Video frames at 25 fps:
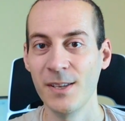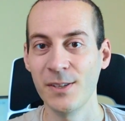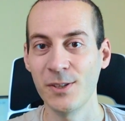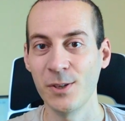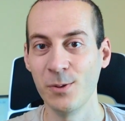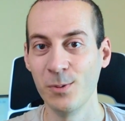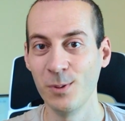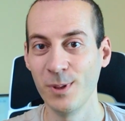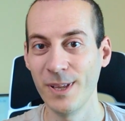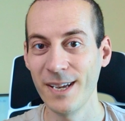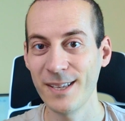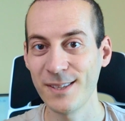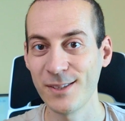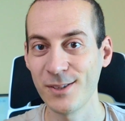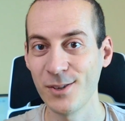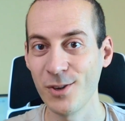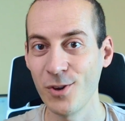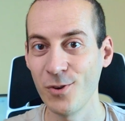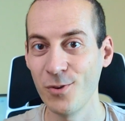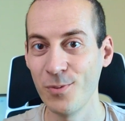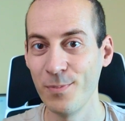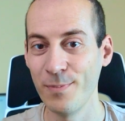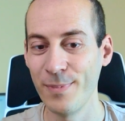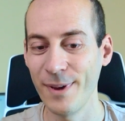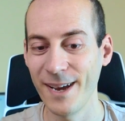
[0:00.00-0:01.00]
So let's
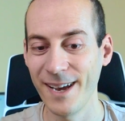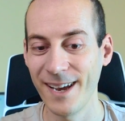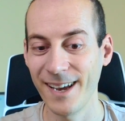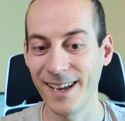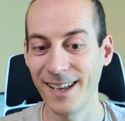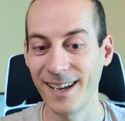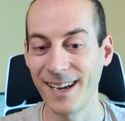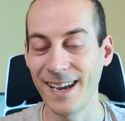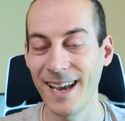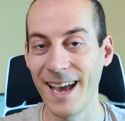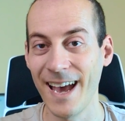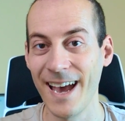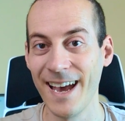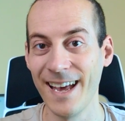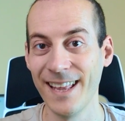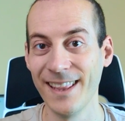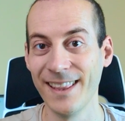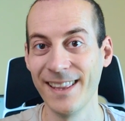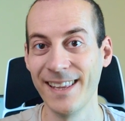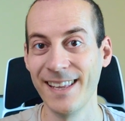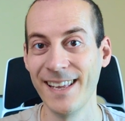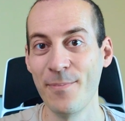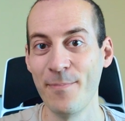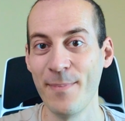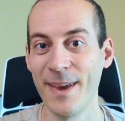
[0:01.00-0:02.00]
go back
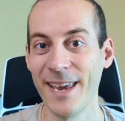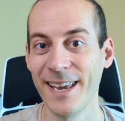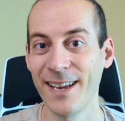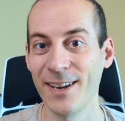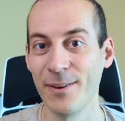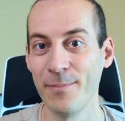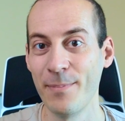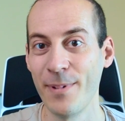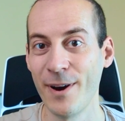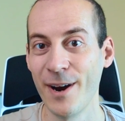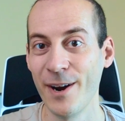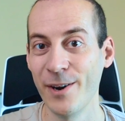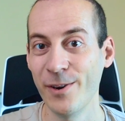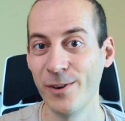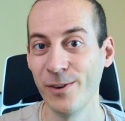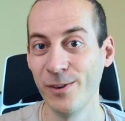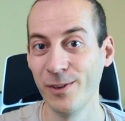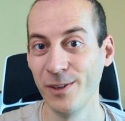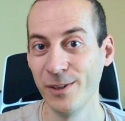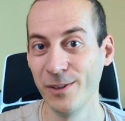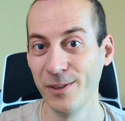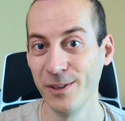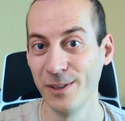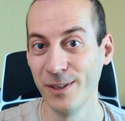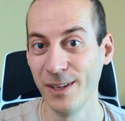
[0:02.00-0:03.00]
and make a
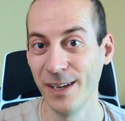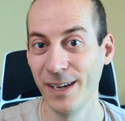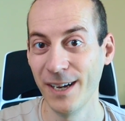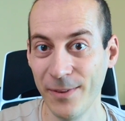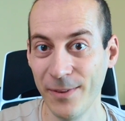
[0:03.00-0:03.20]
parallel